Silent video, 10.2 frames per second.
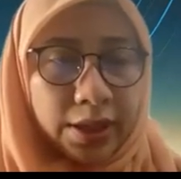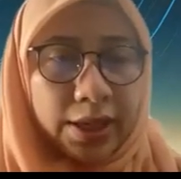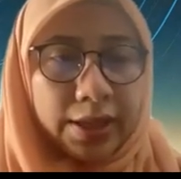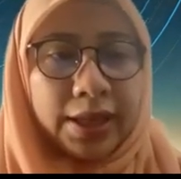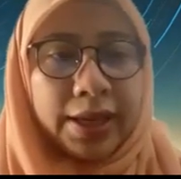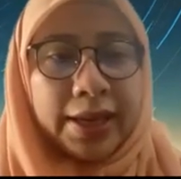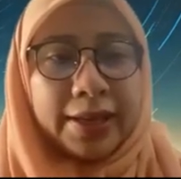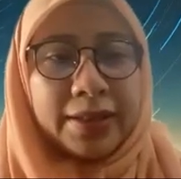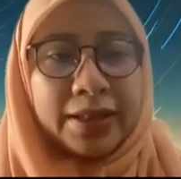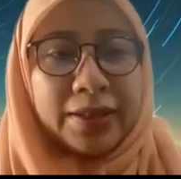I think
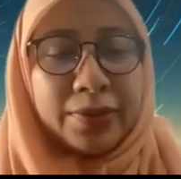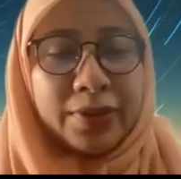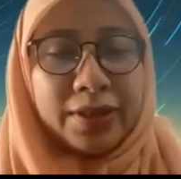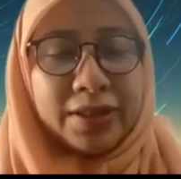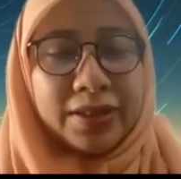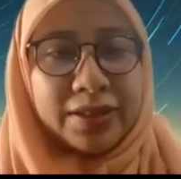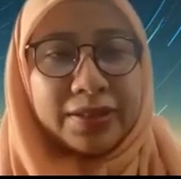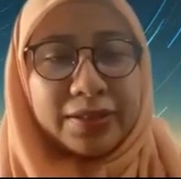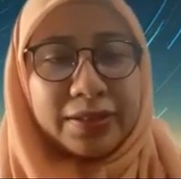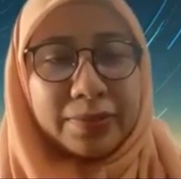I
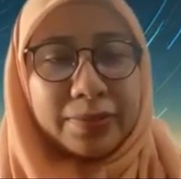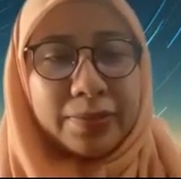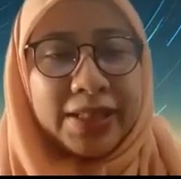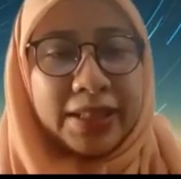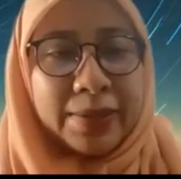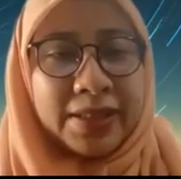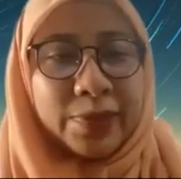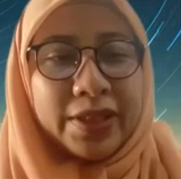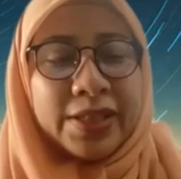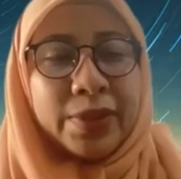mix up this one.